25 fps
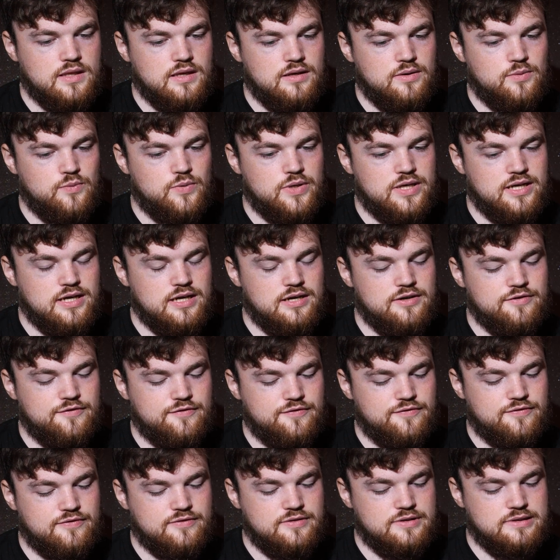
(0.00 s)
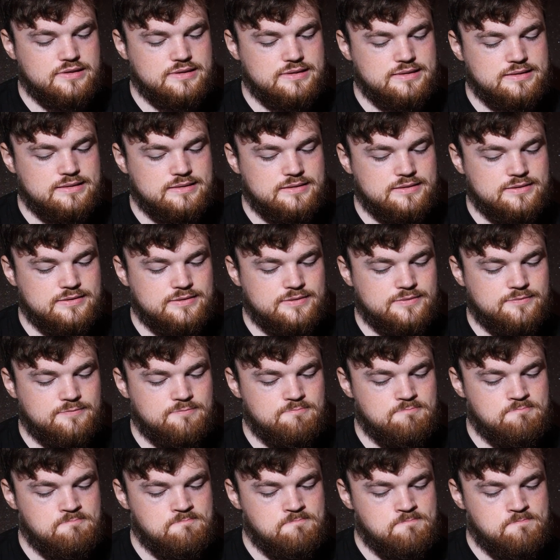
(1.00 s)
We have
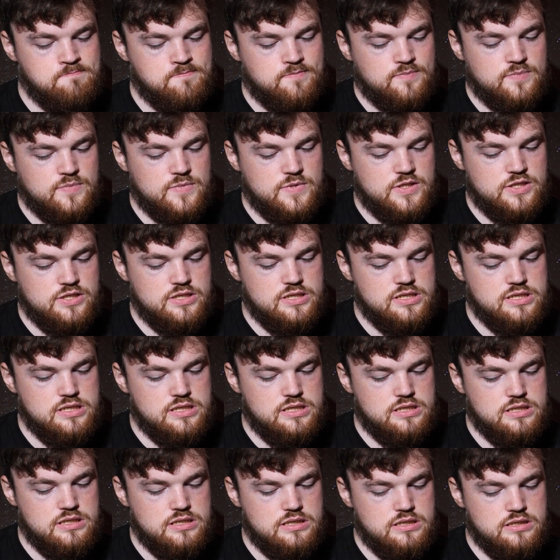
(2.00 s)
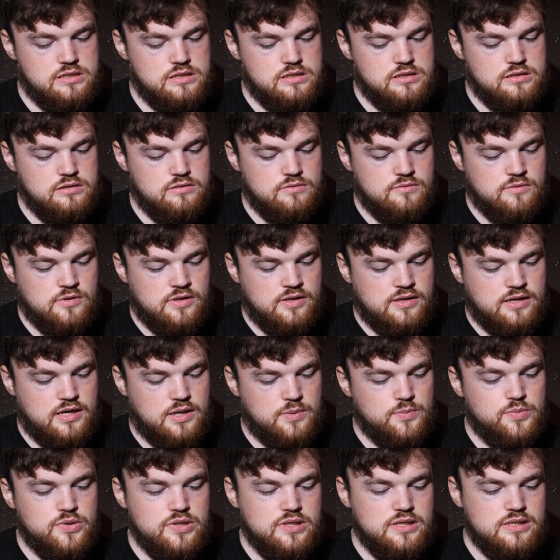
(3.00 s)
the
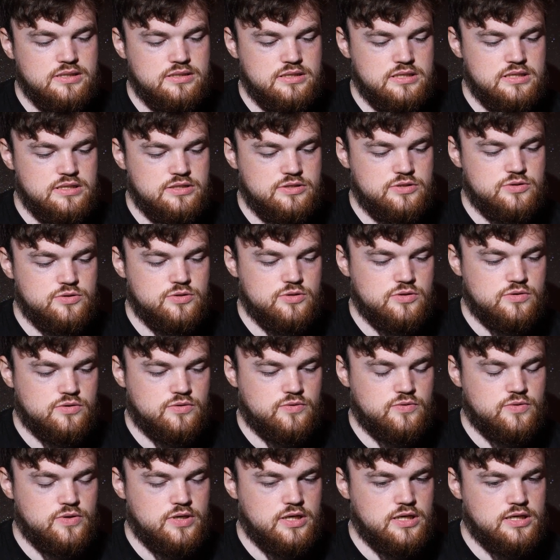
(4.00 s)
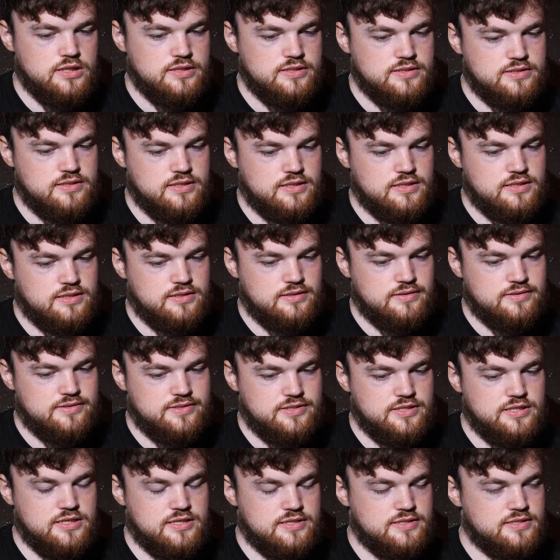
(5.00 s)
ability to create the
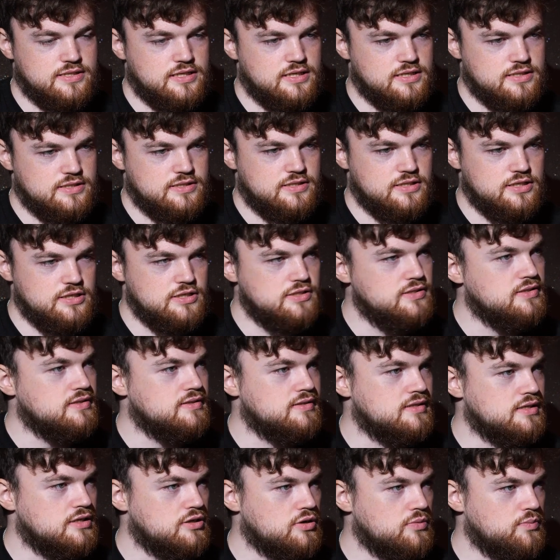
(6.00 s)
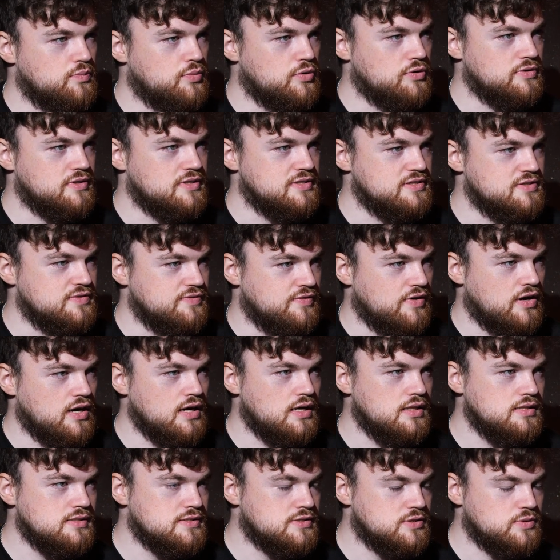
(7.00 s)
CSS in the components
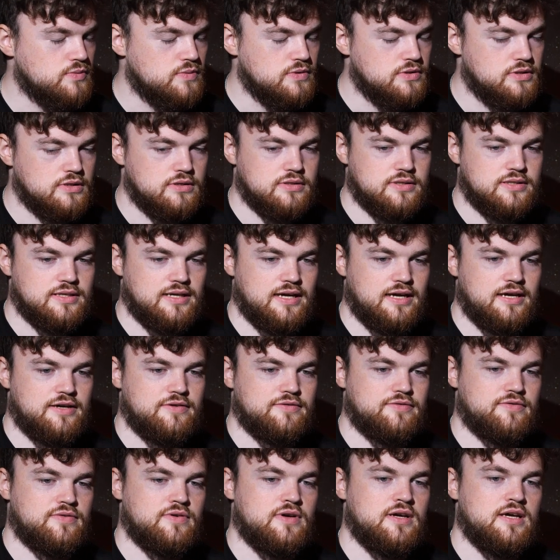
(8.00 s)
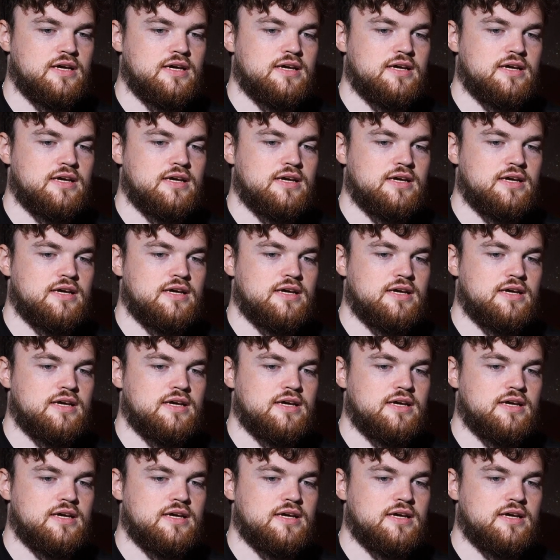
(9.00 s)
file, so we don't have